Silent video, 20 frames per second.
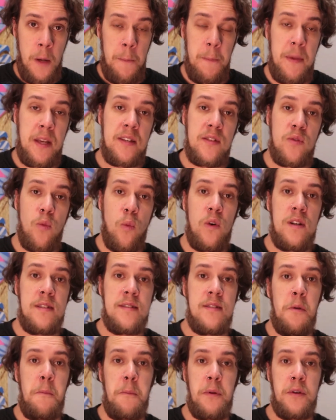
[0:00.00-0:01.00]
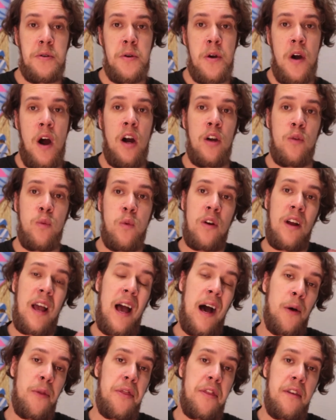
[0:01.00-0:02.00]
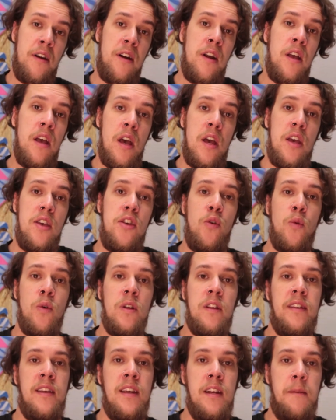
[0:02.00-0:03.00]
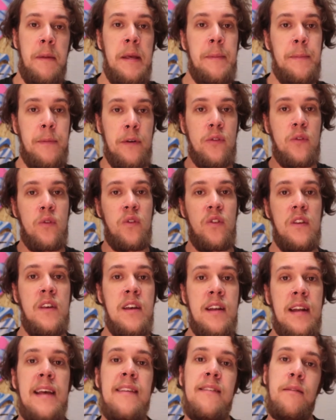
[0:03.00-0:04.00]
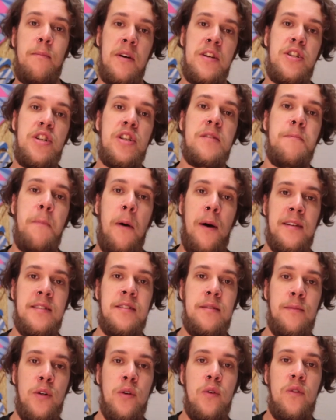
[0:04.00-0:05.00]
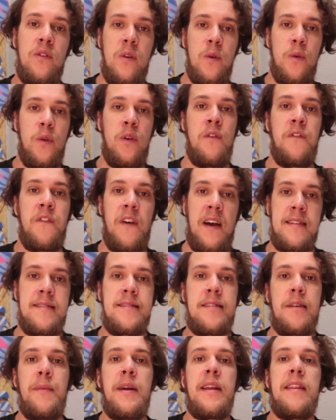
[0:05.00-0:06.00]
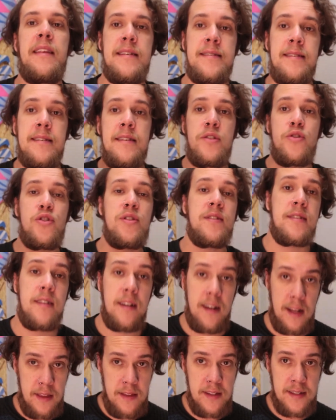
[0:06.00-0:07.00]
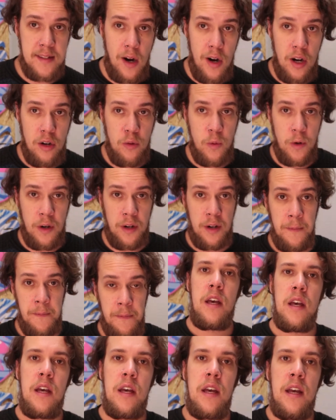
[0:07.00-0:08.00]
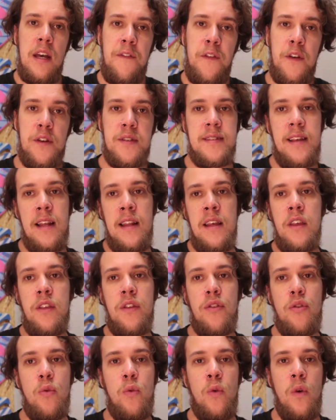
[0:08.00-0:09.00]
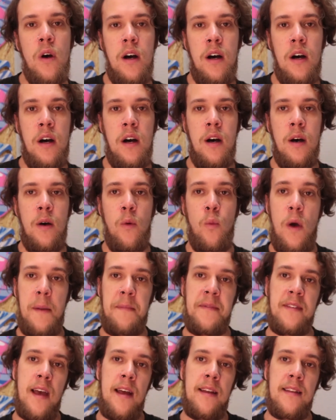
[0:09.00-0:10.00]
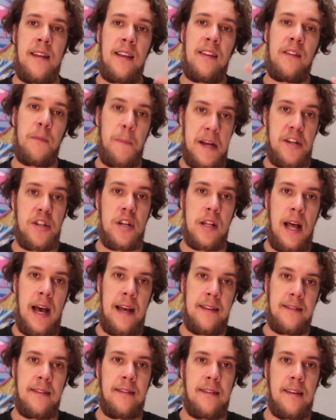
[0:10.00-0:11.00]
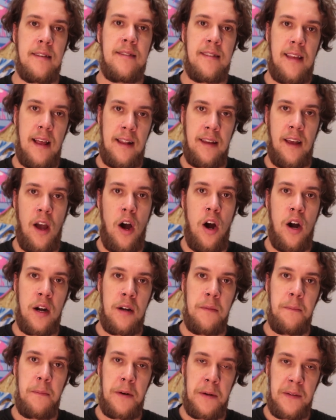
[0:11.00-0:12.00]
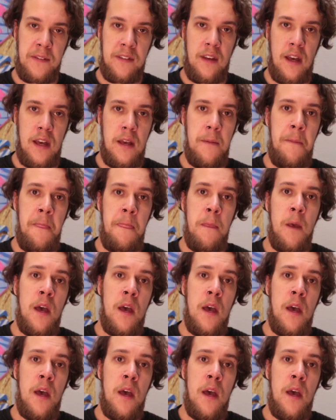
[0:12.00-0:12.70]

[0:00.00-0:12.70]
Because once you put your artwork out there, you will need people to see it as much as possible till you find somebody that's interested in this artwork. If you're selling through a website that specializes in selling art per se,